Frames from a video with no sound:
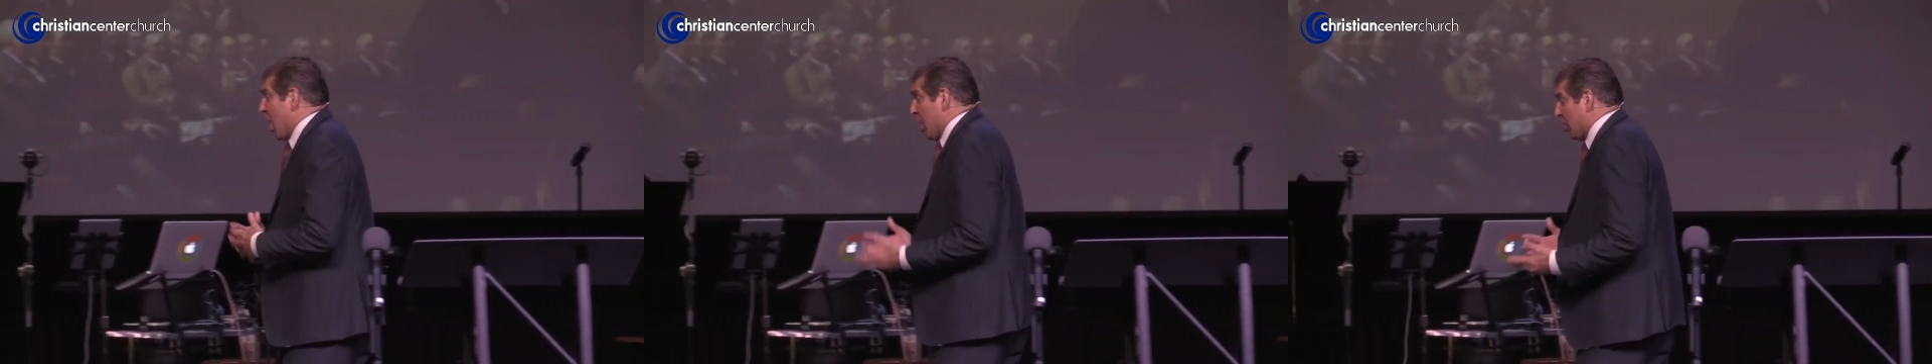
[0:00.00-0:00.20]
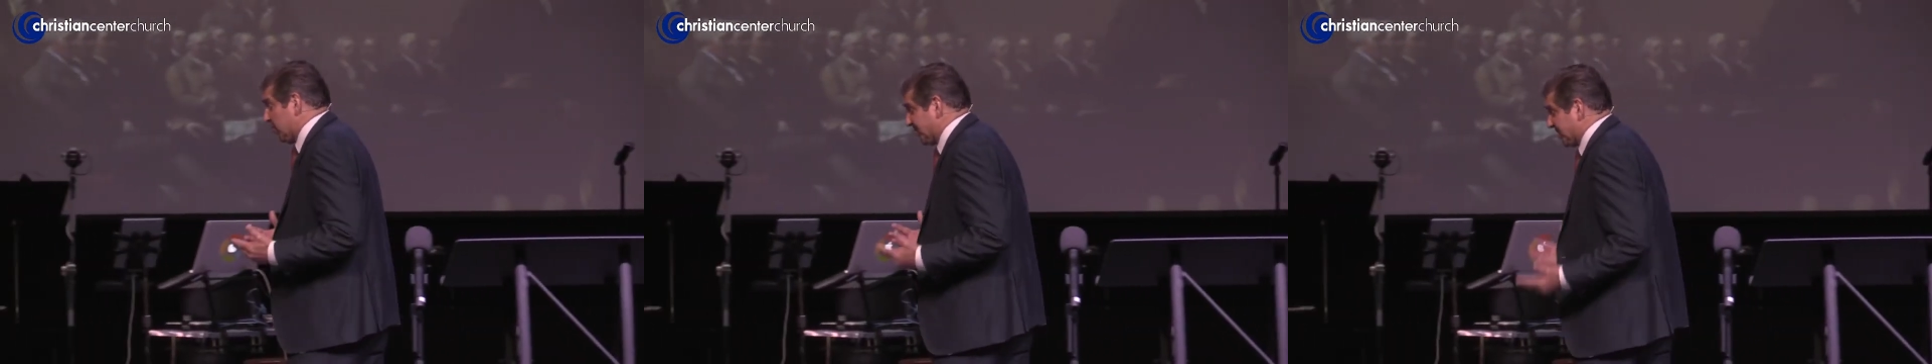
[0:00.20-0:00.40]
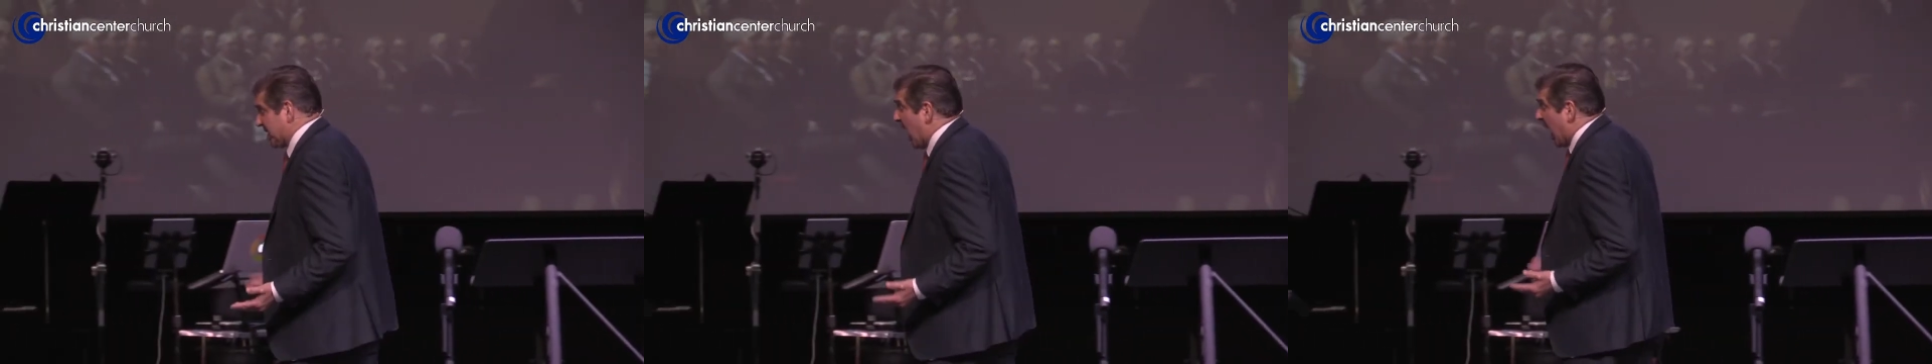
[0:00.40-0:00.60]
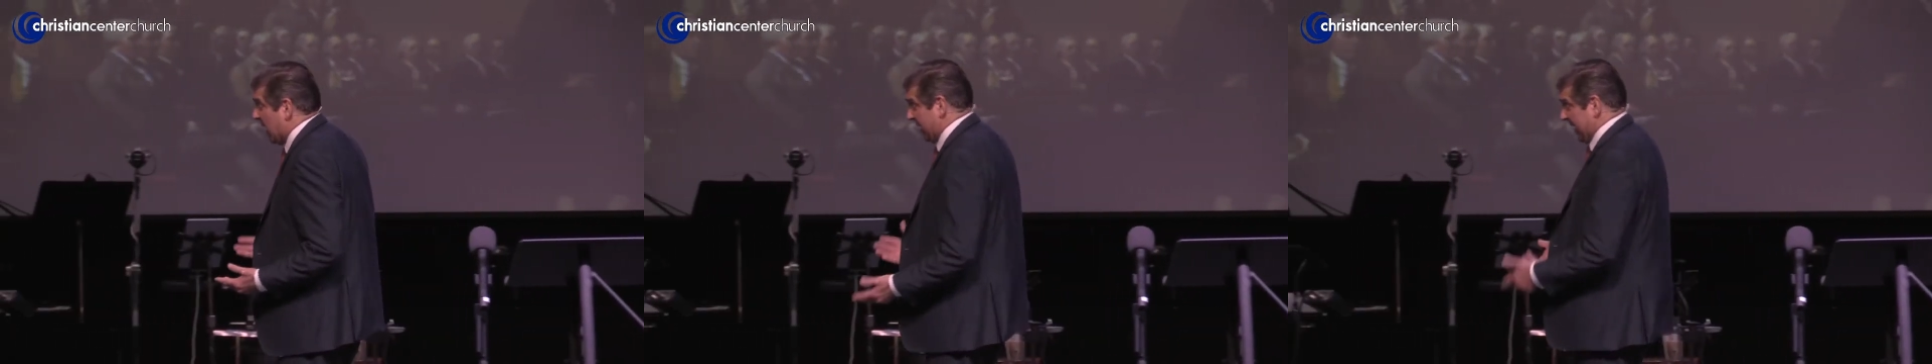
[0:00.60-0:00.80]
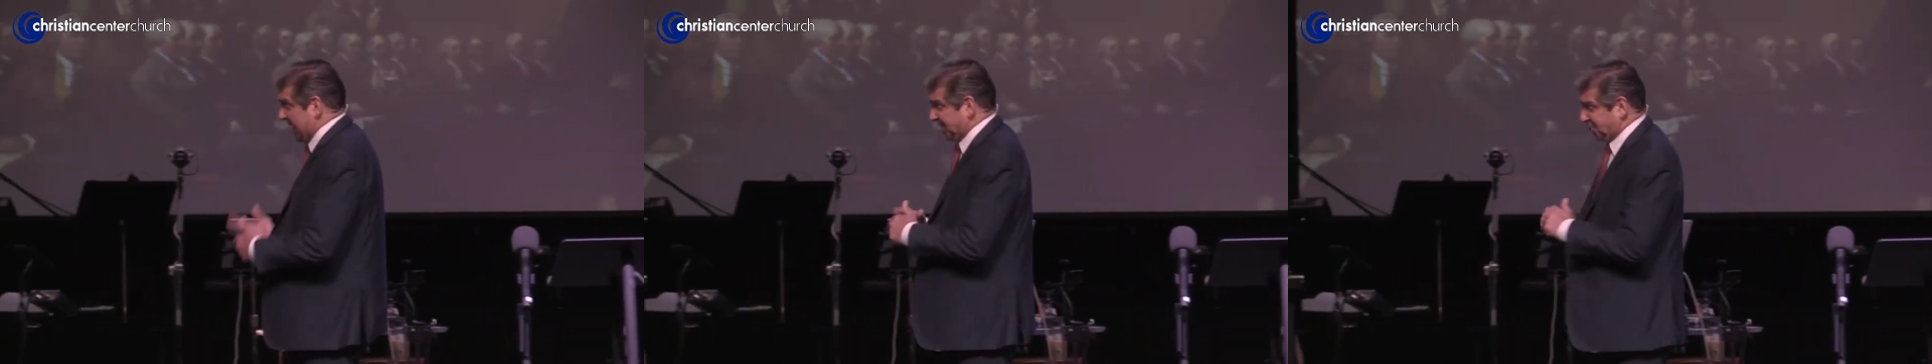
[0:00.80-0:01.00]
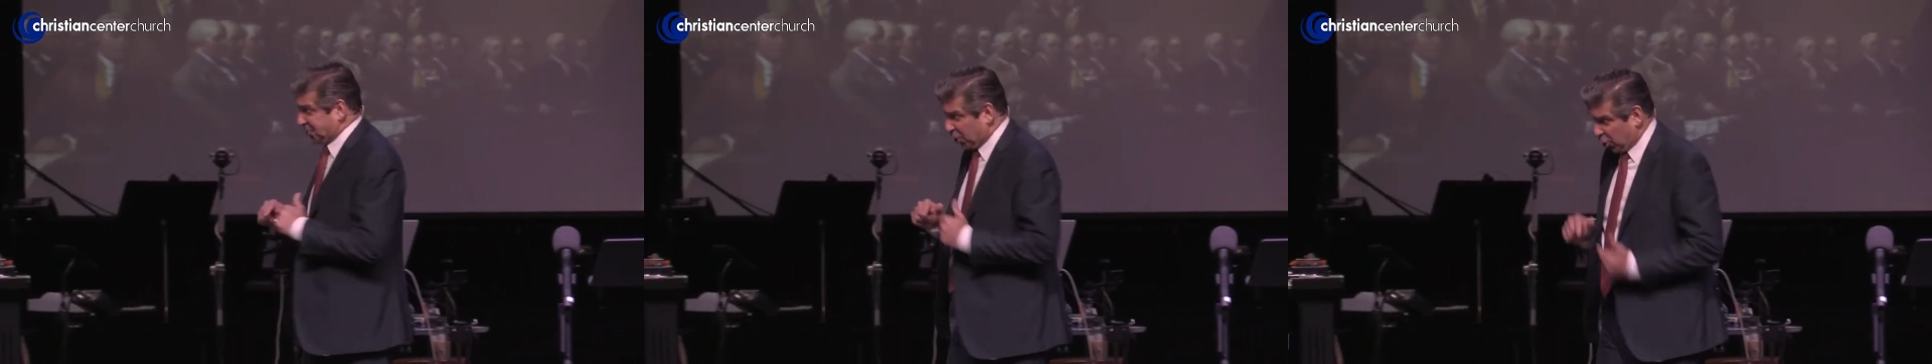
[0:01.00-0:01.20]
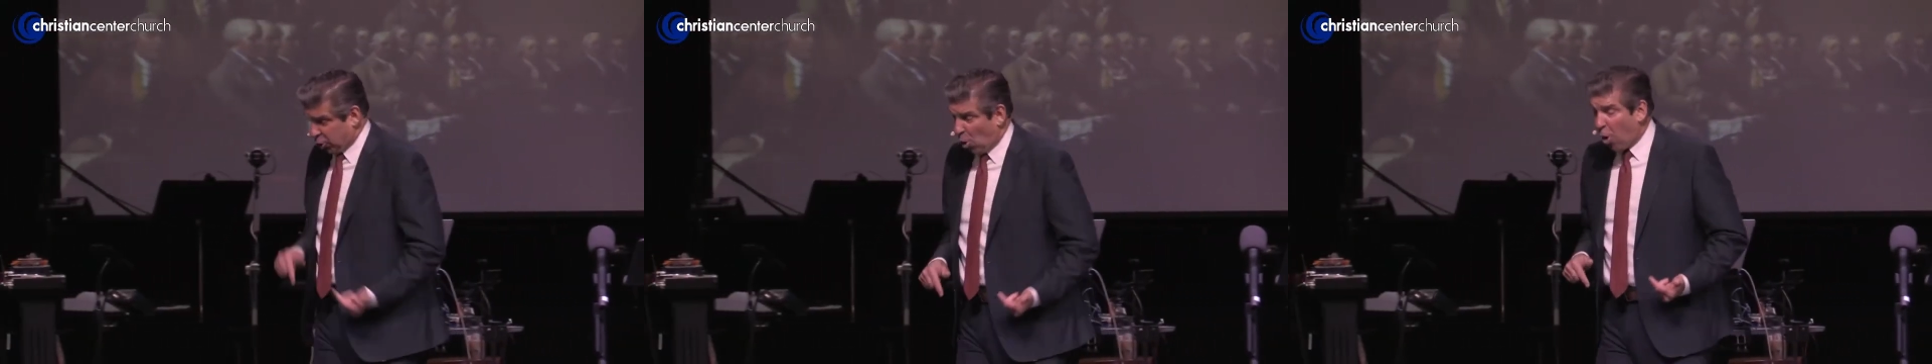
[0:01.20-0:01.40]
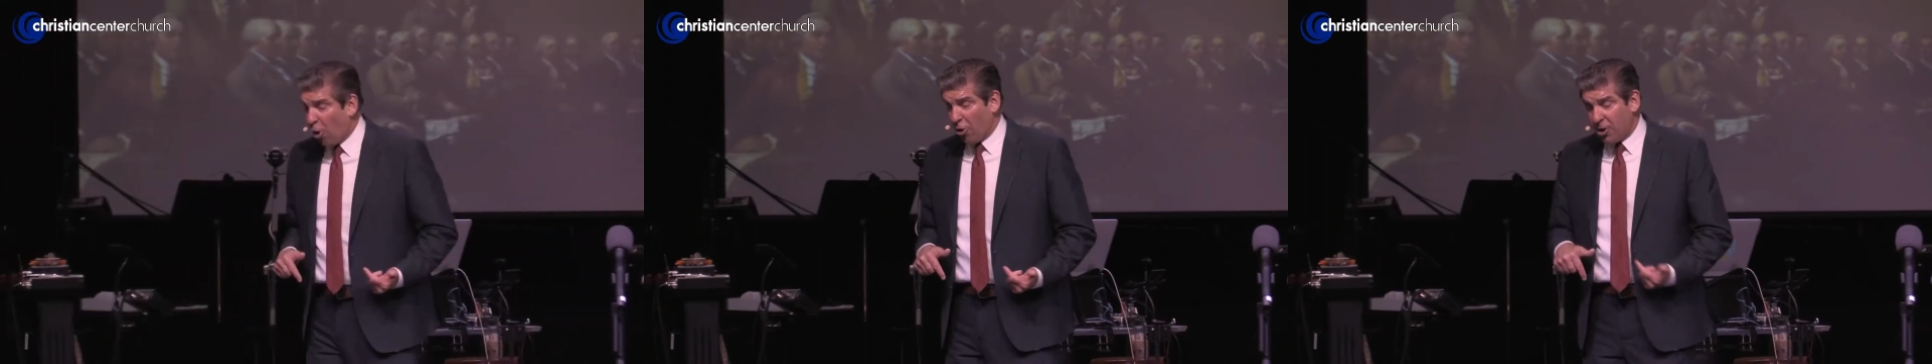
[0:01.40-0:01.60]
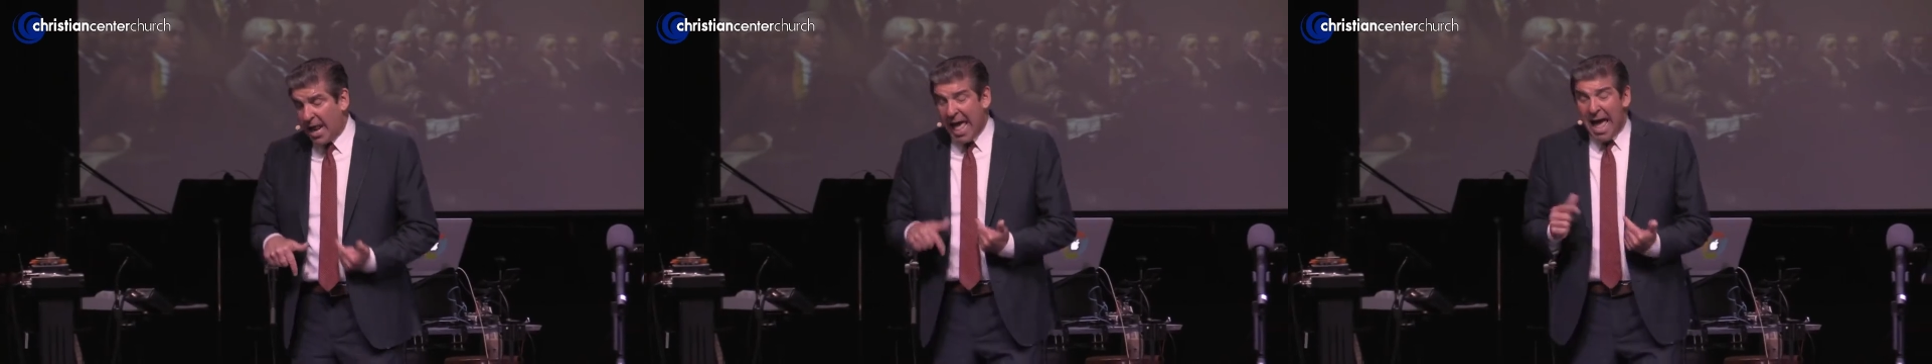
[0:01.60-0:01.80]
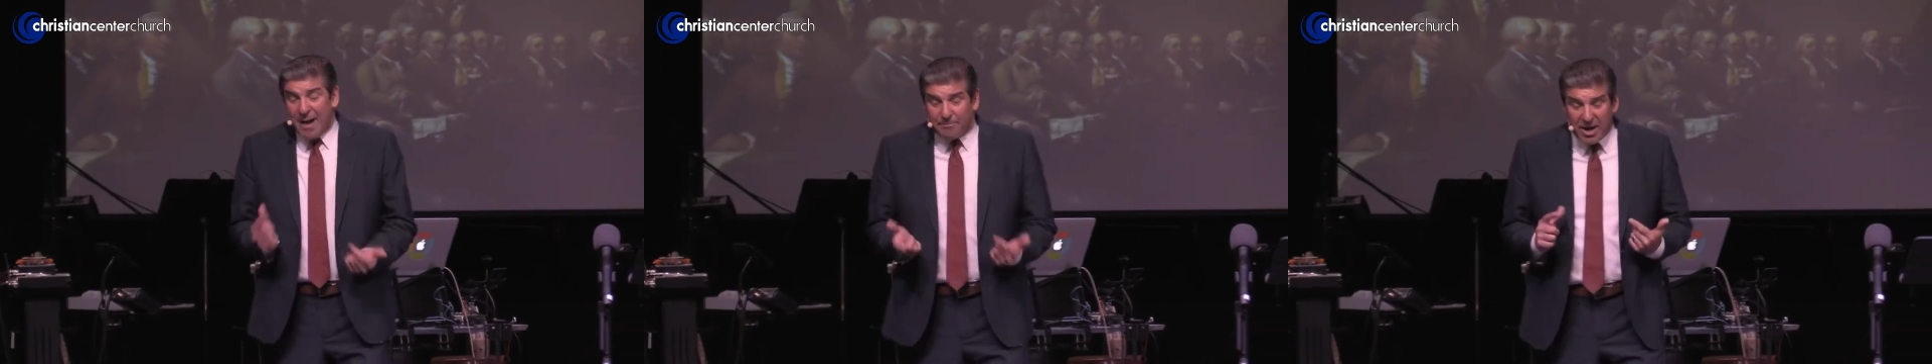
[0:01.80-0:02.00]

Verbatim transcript: whose God is the Lord,